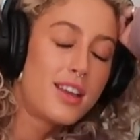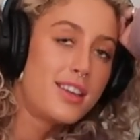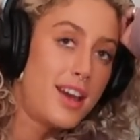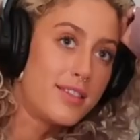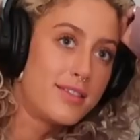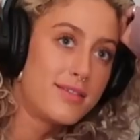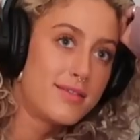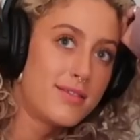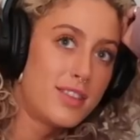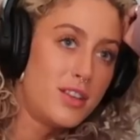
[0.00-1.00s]
yeah,
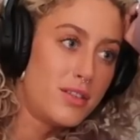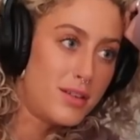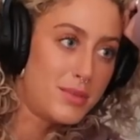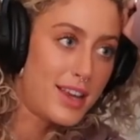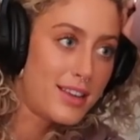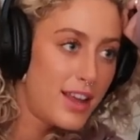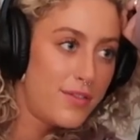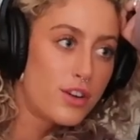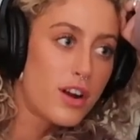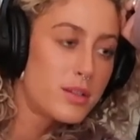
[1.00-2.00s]
you know what I'm saying.
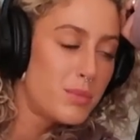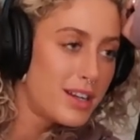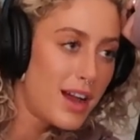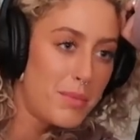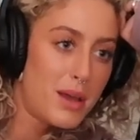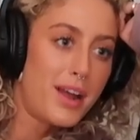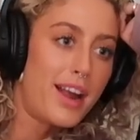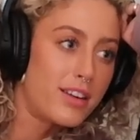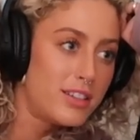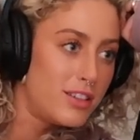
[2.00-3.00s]
If your husband can't be a
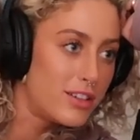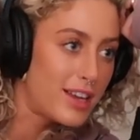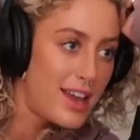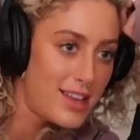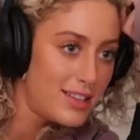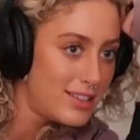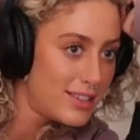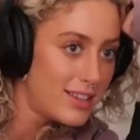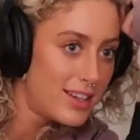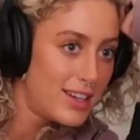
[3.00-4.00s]
parent to your kids,
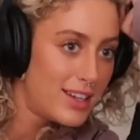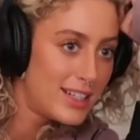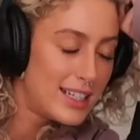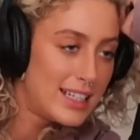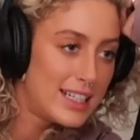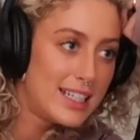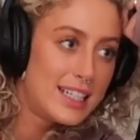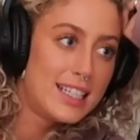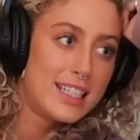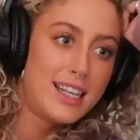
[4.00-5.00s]

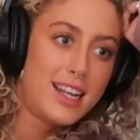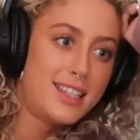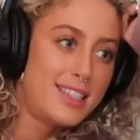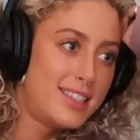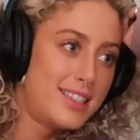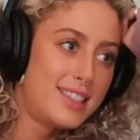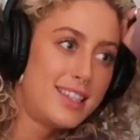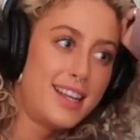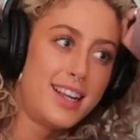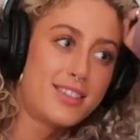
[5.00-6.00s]
it's
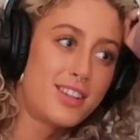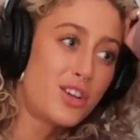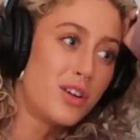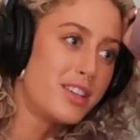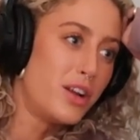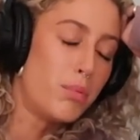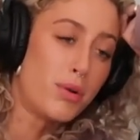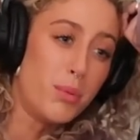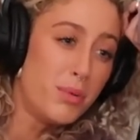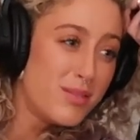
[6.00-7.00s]
gonna cause a lot of
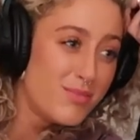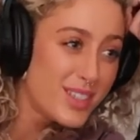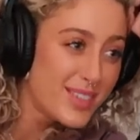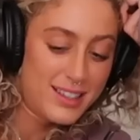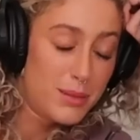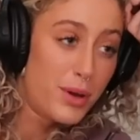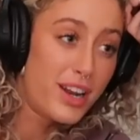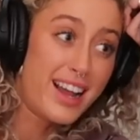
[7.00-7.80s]
problems, to put it